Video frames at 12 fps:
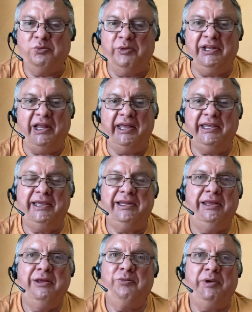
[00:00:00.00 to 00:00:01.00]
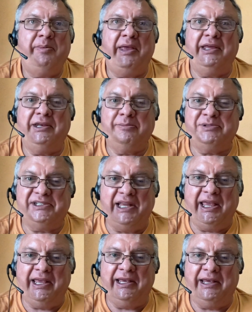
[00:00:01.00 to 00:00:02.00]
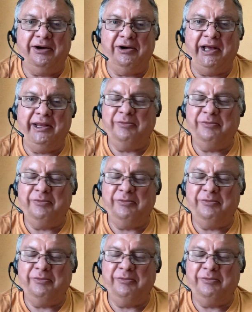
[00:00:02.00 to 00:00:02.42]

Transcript: We like it. We may end up staying here.